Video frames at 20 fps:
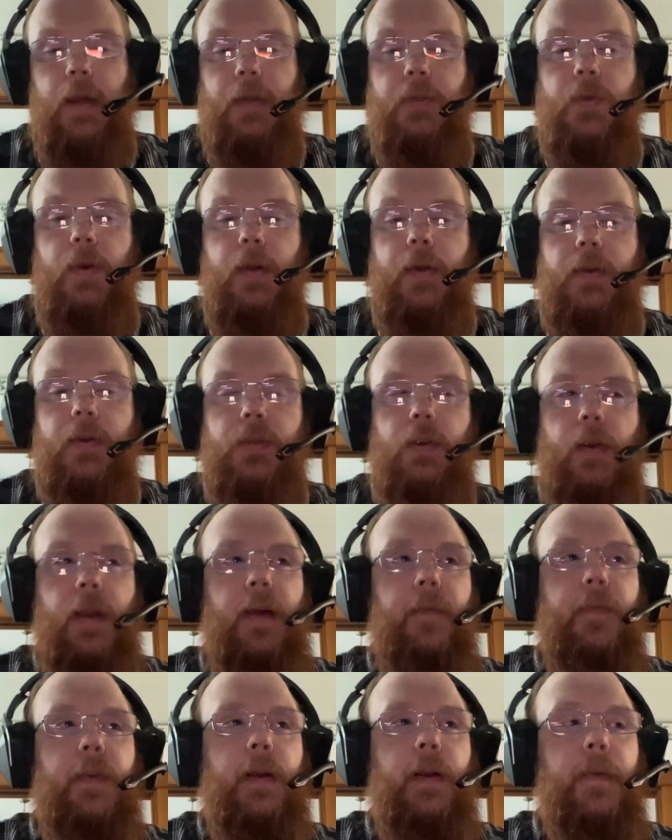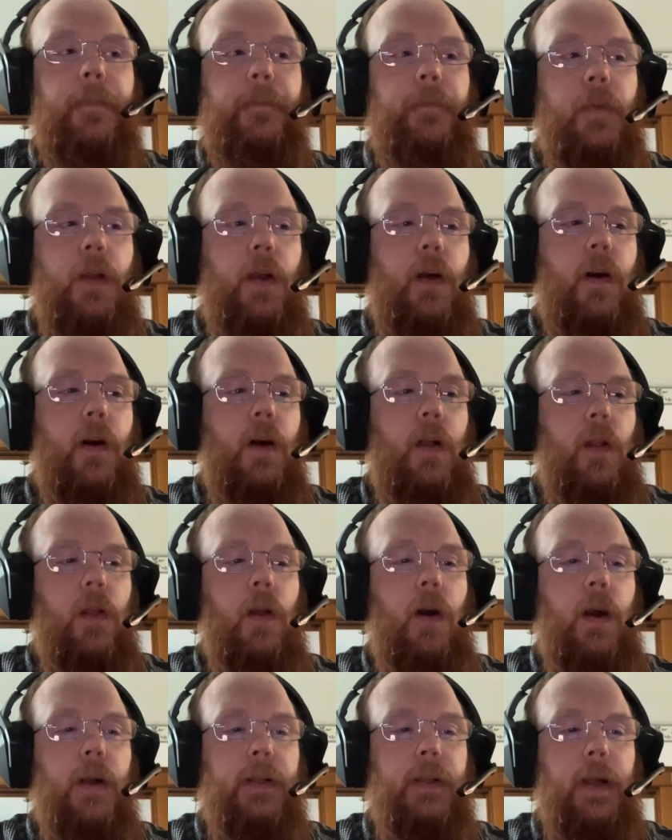truckers are having a
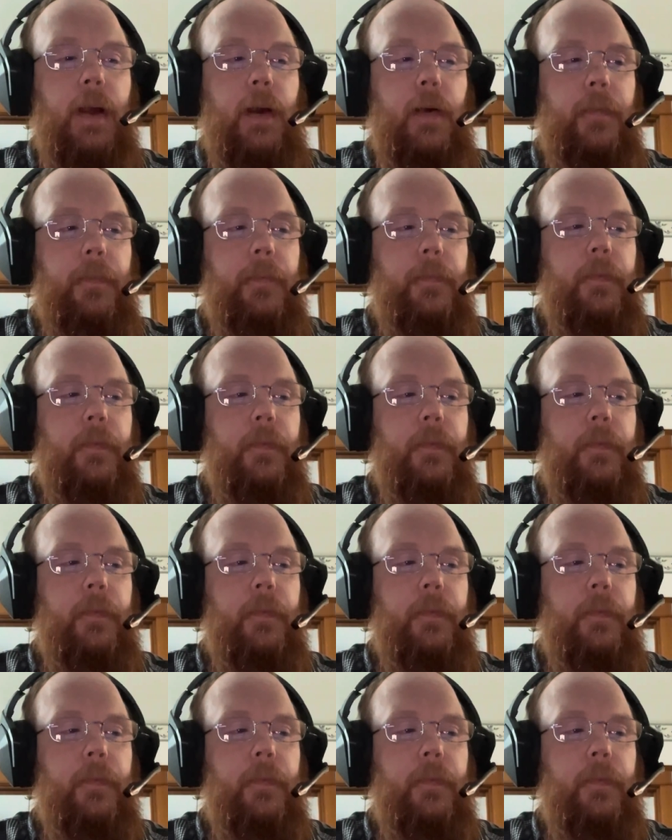lockdown.